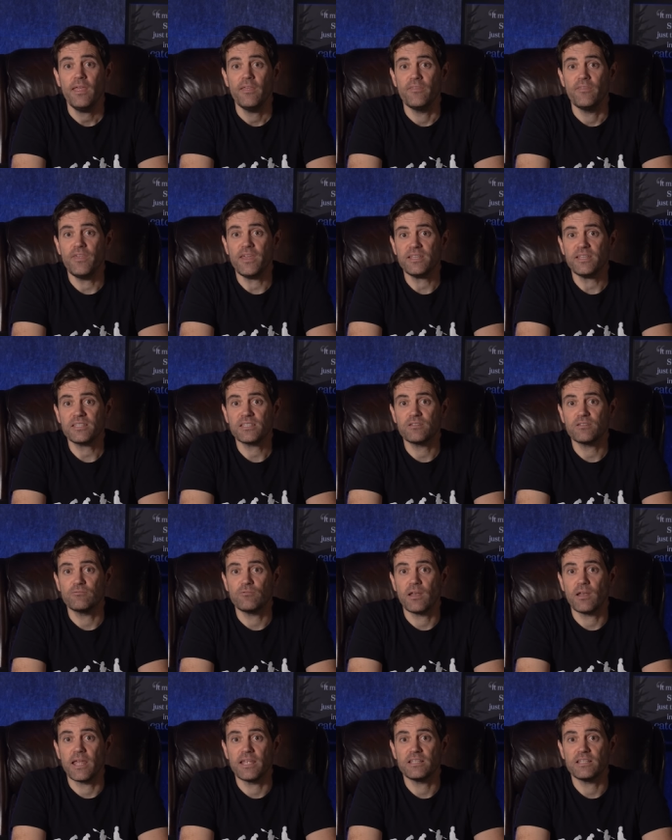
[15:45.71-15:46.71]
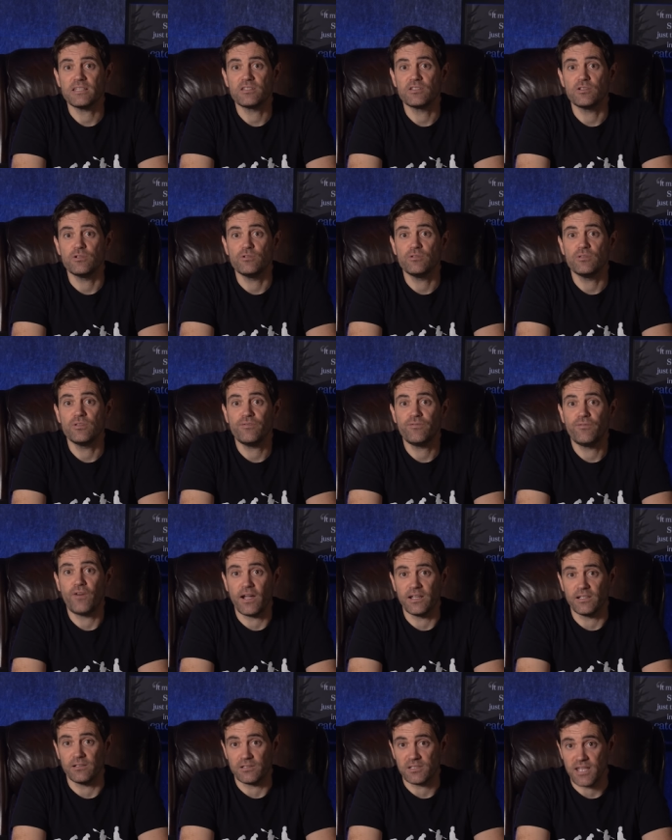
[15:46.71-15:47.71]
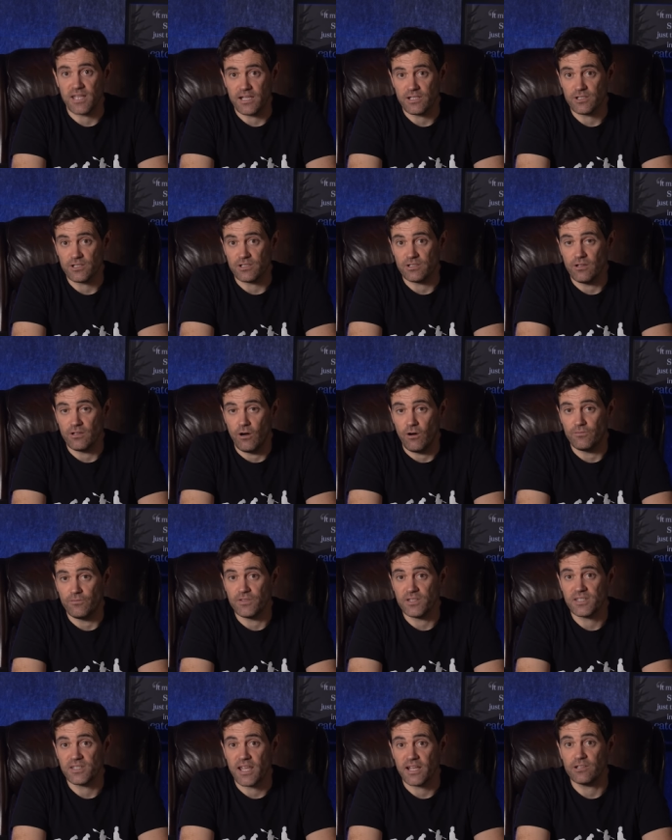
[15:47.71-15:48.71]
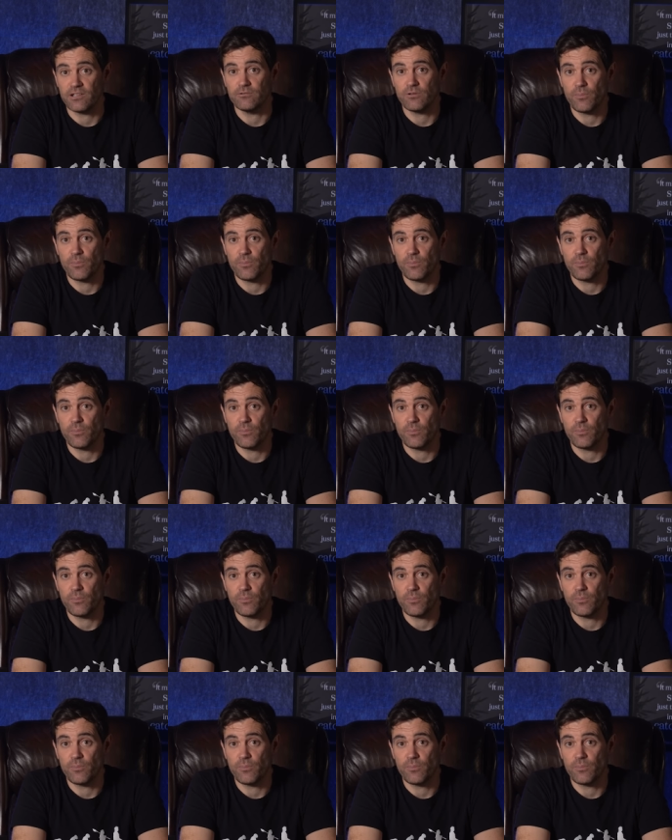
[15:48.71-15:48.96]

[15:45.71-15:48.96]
This relates to the final section of the second